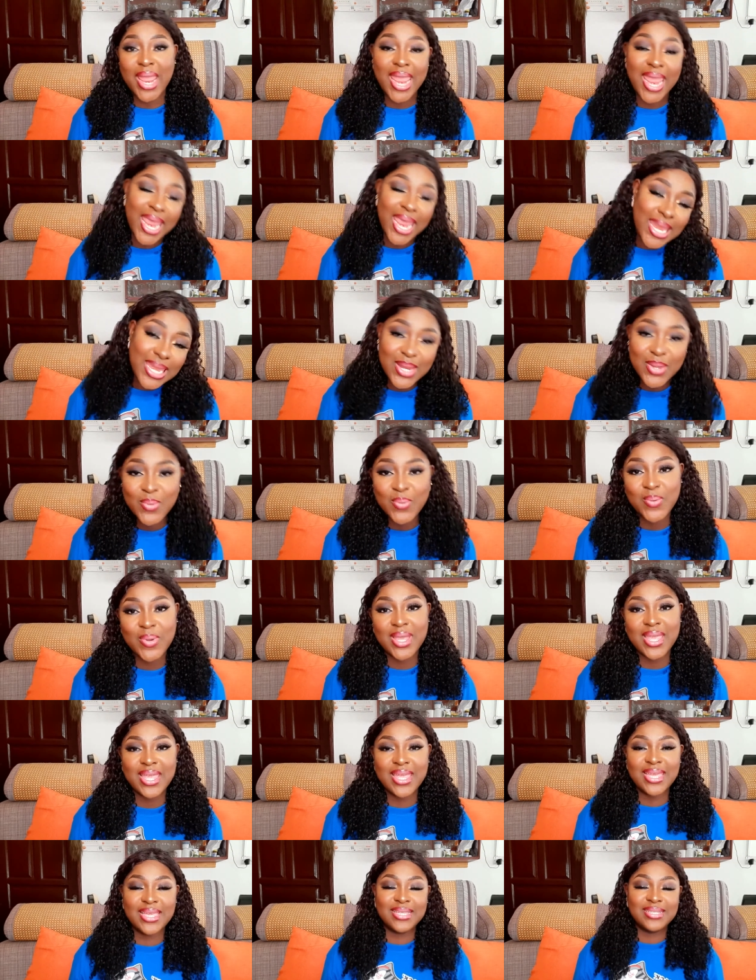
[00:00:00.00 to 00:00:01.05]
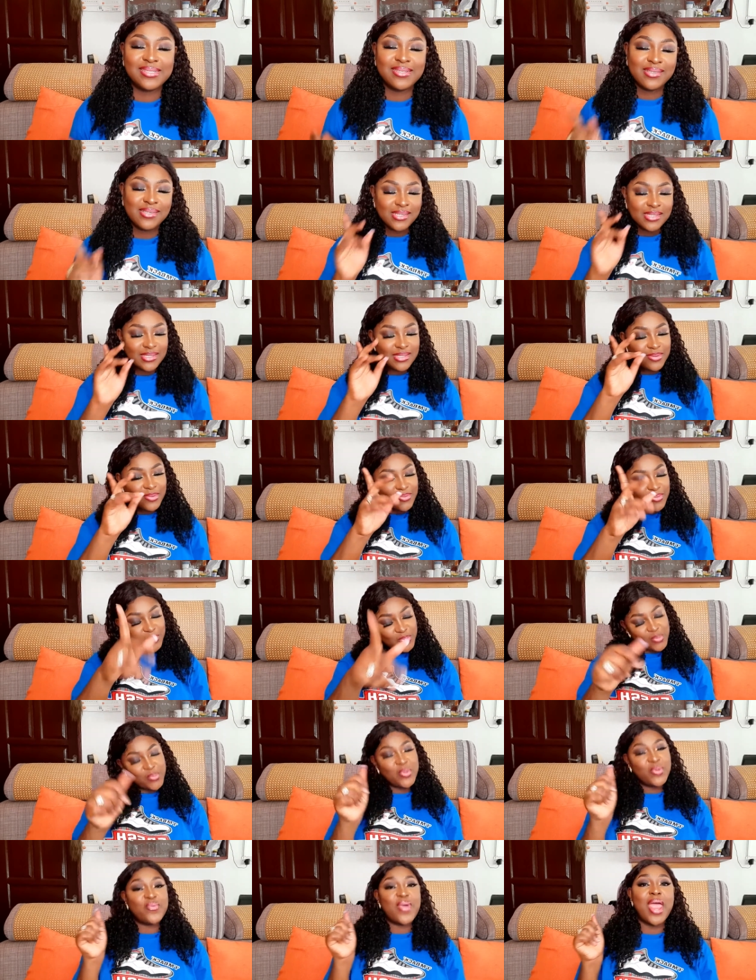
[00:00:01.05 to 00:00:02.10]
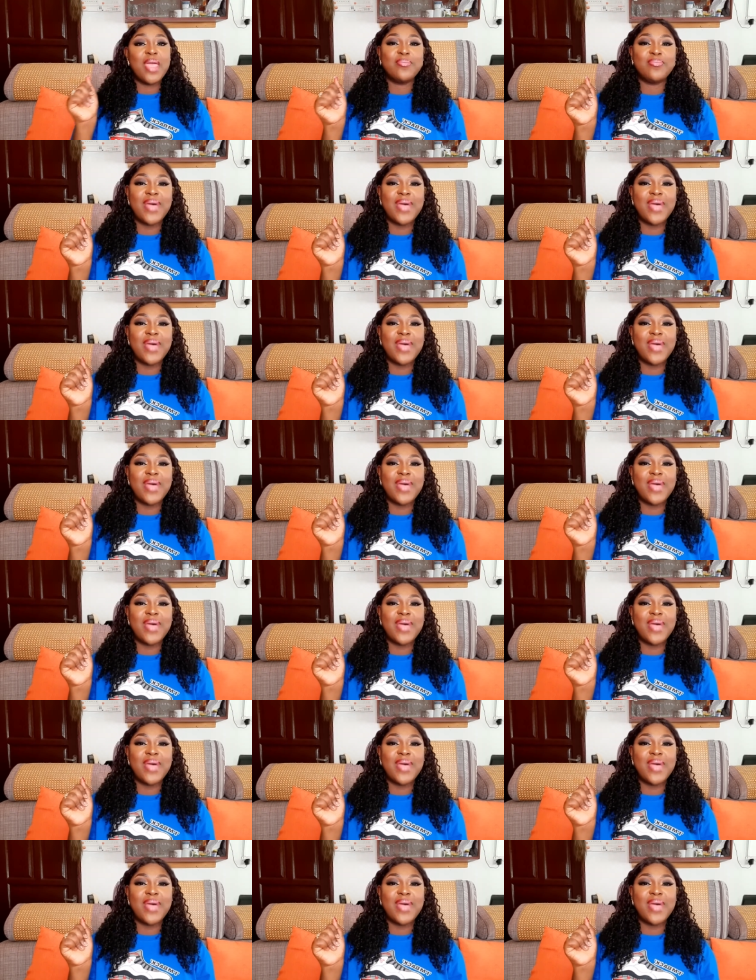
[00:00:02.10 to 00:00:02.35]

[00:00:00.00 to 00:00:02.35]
anywhere be right